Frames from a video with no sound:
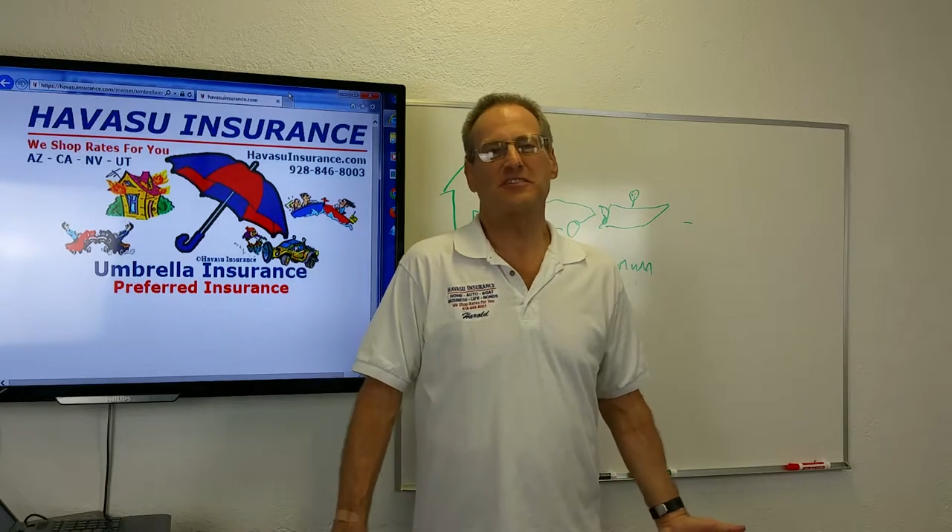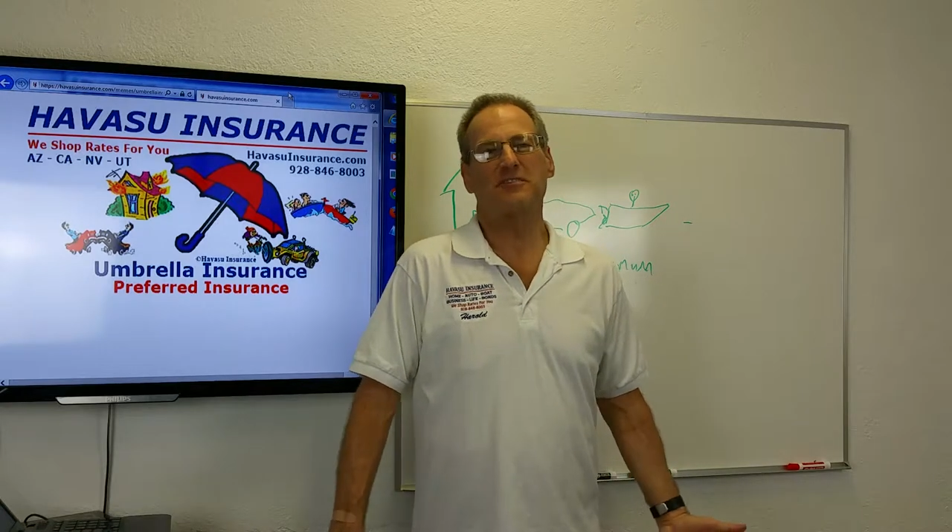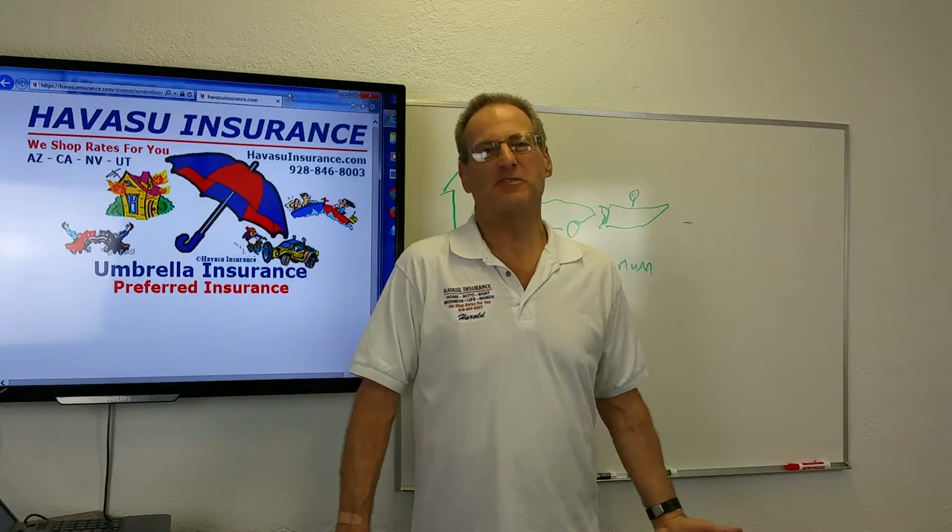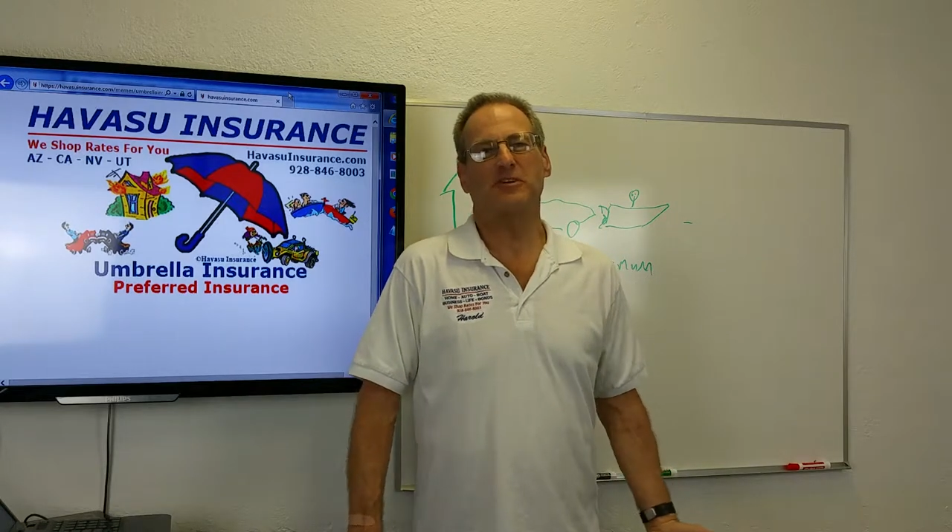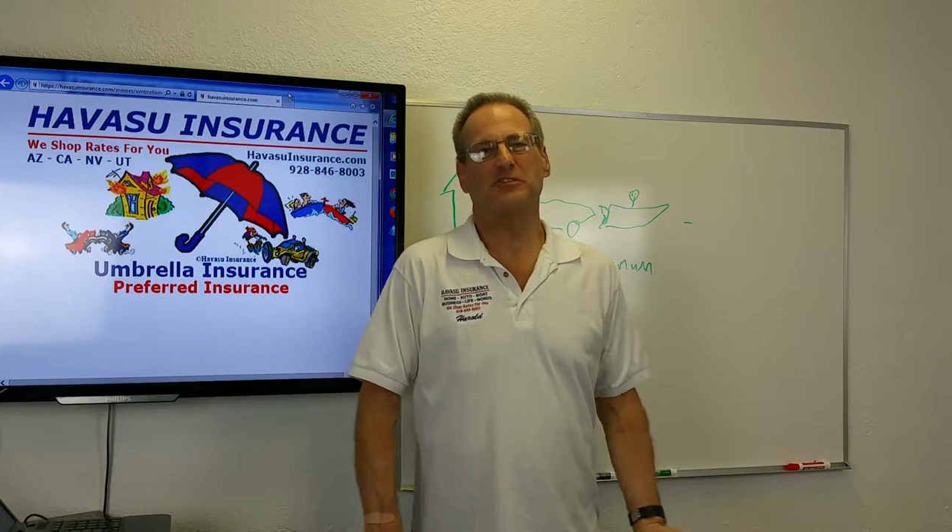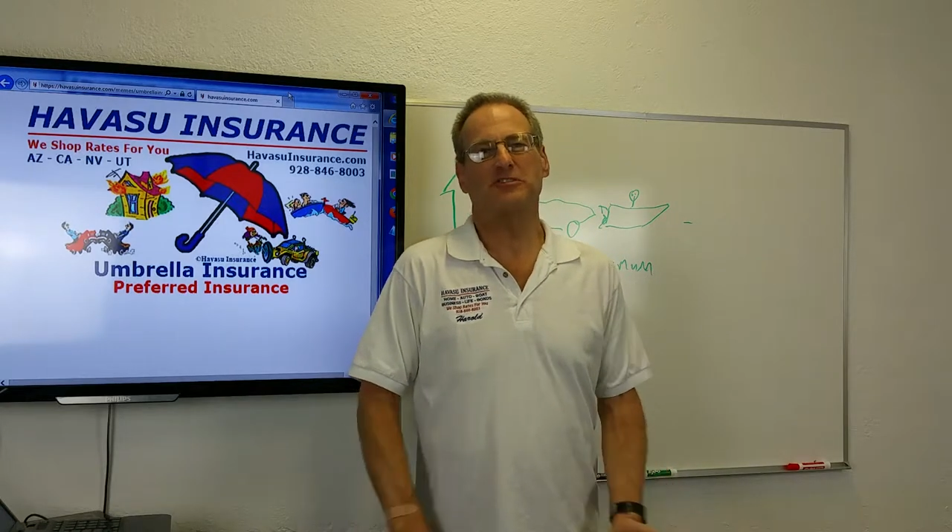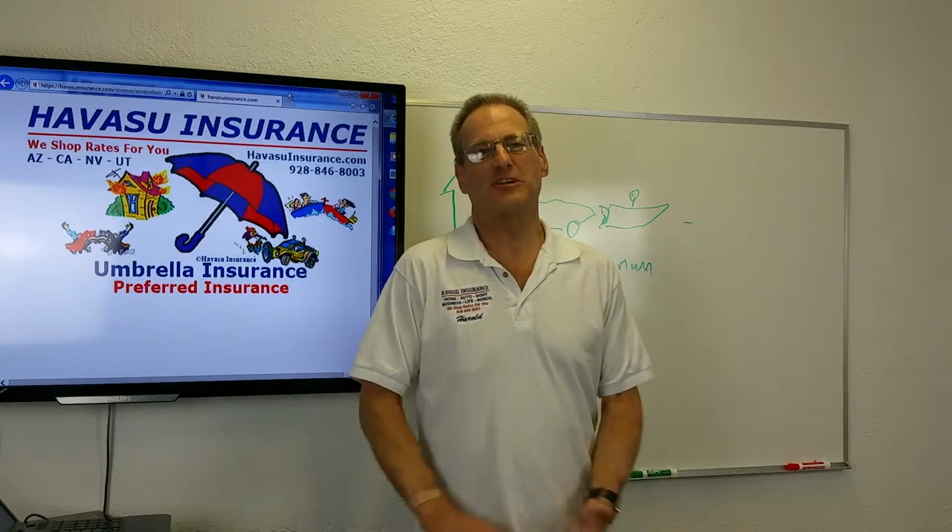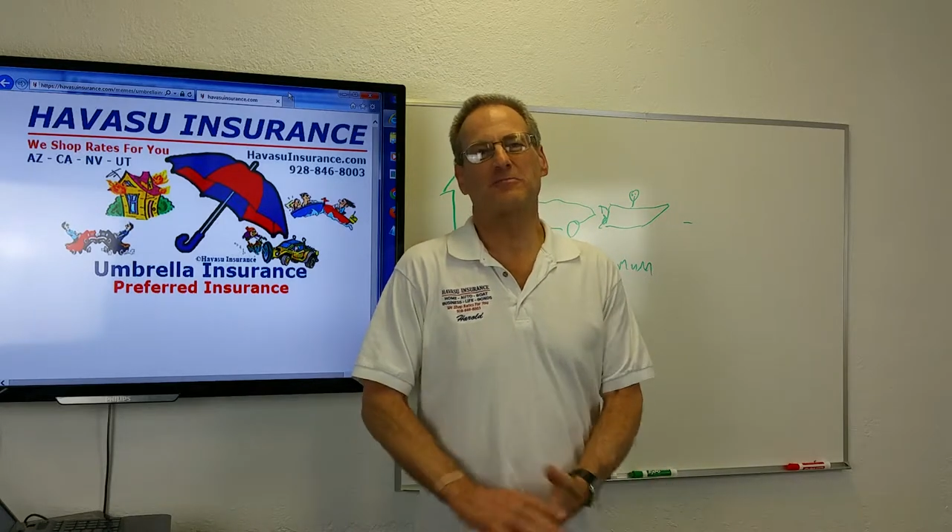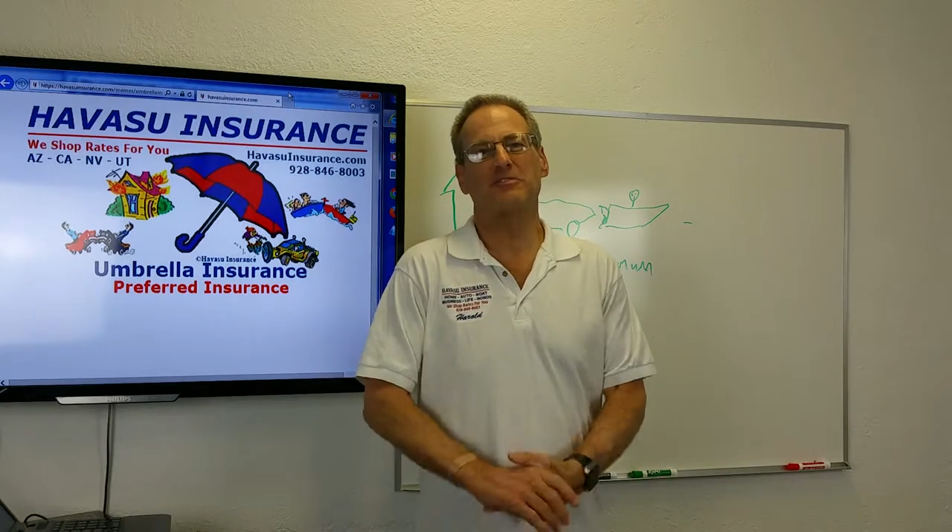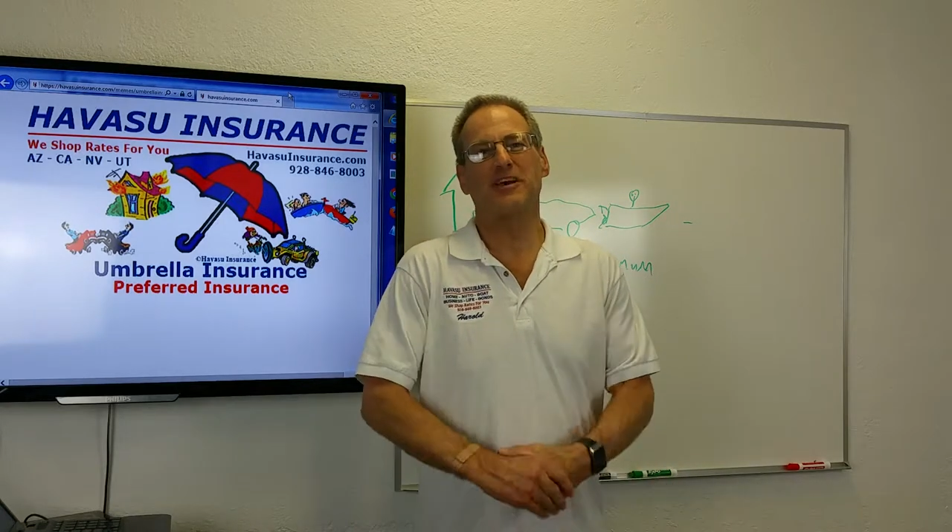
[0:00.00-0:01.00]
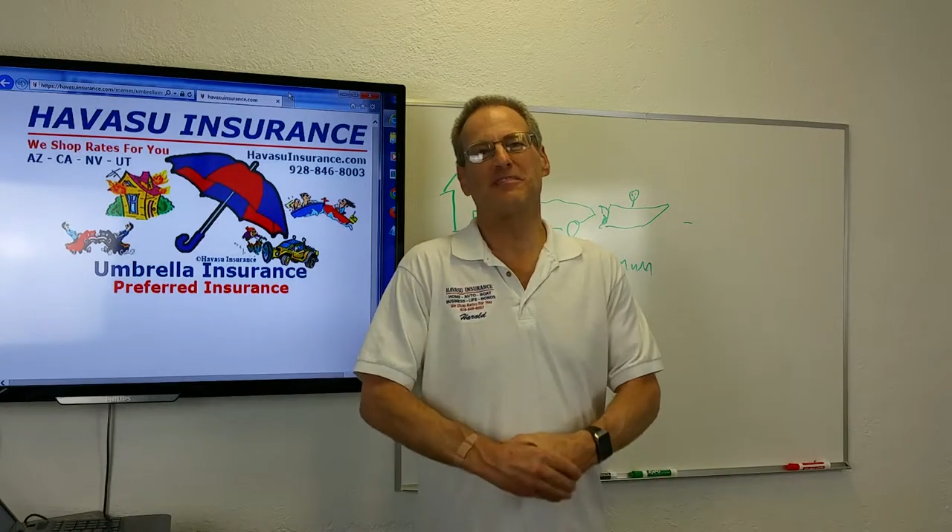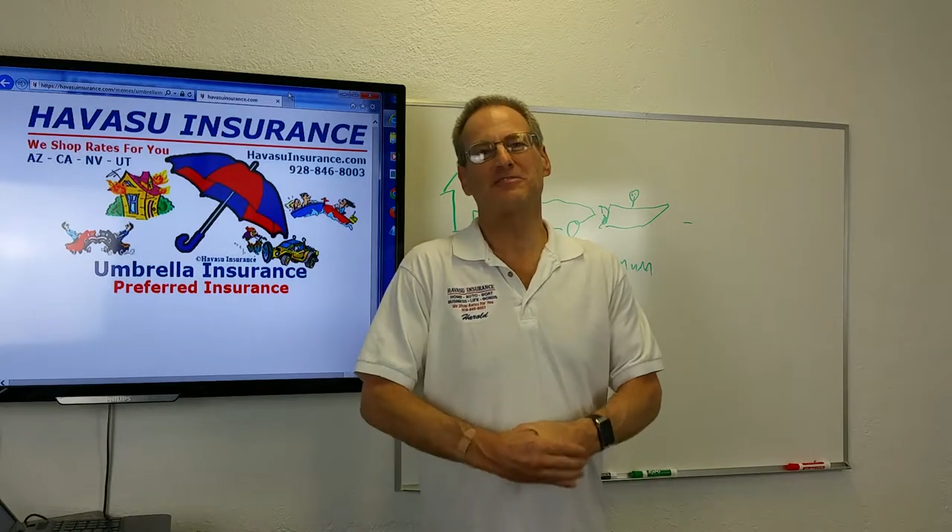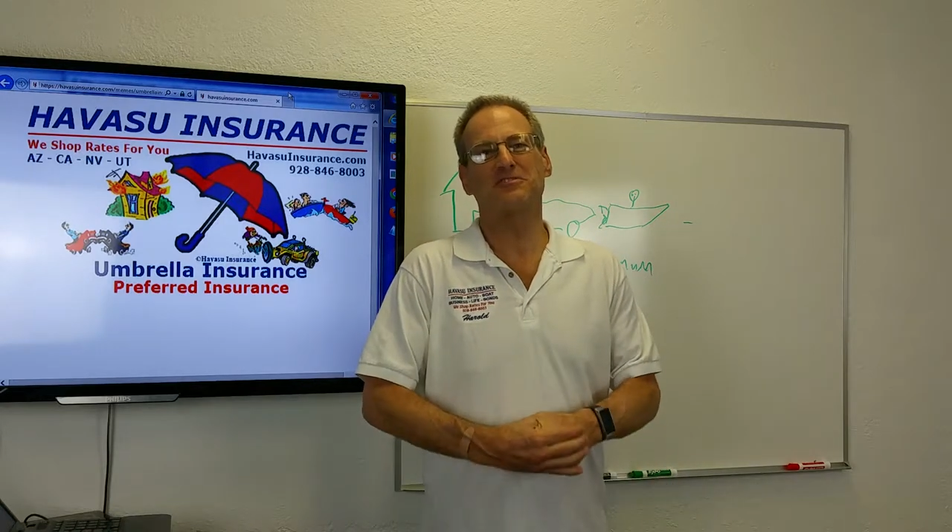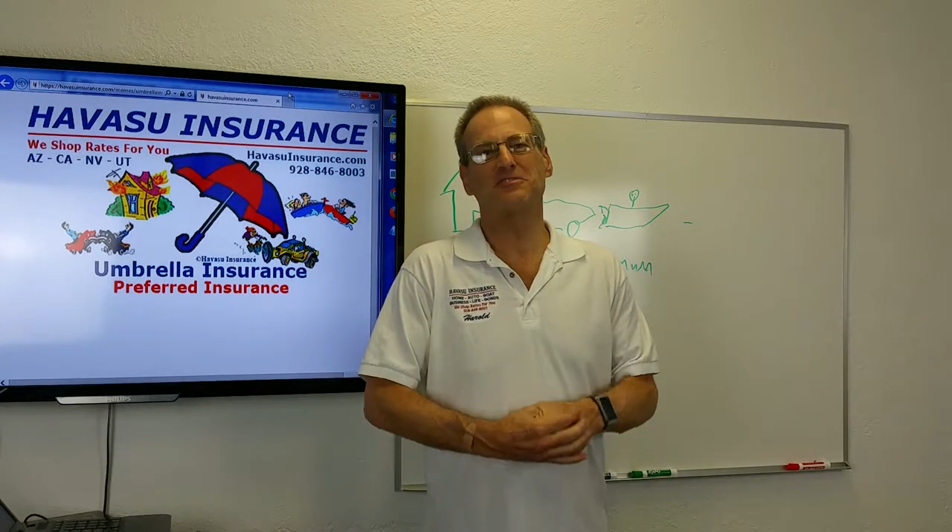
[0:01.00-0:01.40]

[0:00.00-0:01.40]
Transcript: I'm Harold Sharp with Havasu